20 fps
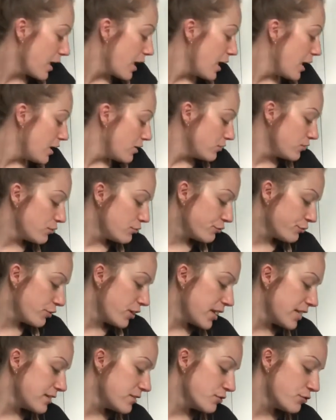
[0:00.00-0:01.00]
So
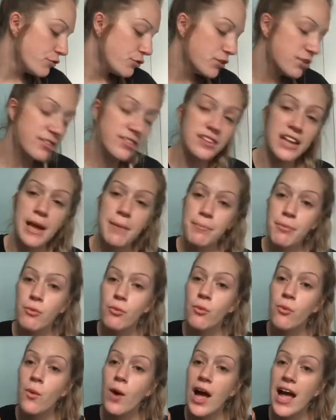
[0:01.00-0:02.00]
friends, for step
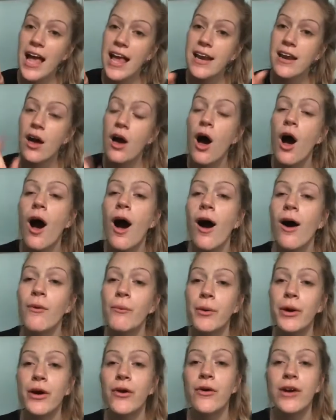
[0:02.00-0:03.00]
1, all
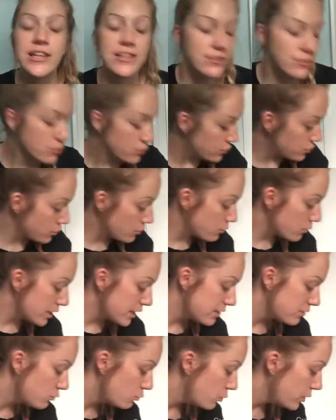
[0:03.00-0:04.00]
we're going to do
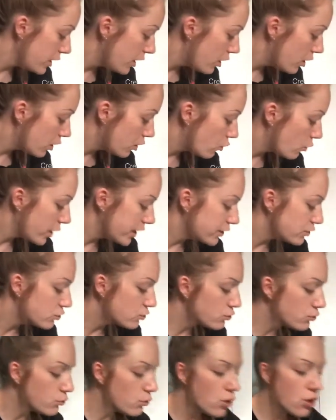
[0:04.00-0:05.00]
is we are going
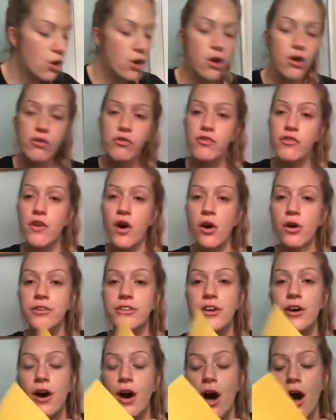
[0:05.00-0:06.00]
to
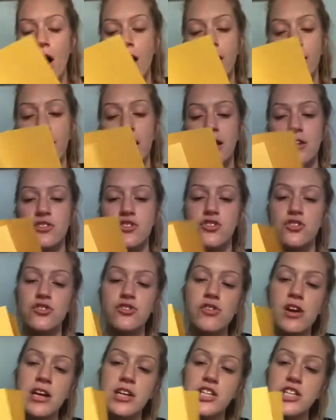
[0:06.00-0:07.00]
fold our
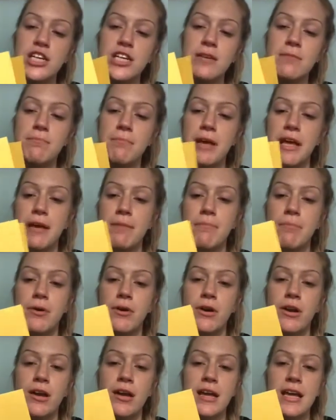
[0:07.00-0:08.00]
construction
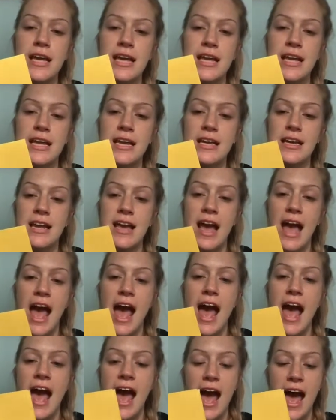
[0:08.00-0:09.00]
paper in
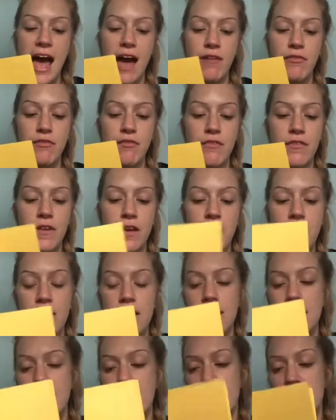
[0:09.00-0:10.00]
half
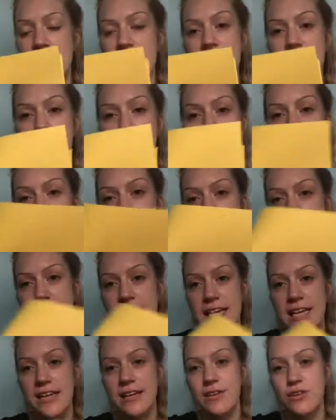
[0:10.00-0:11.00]

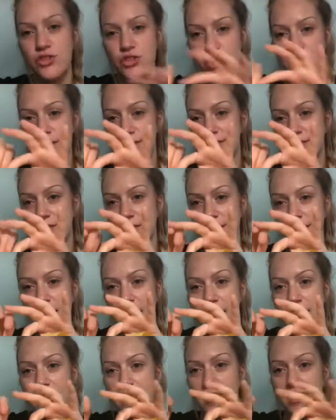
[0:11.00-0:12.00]
evenly, just
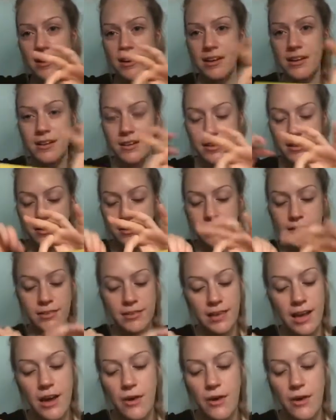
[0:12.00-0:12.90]
like so.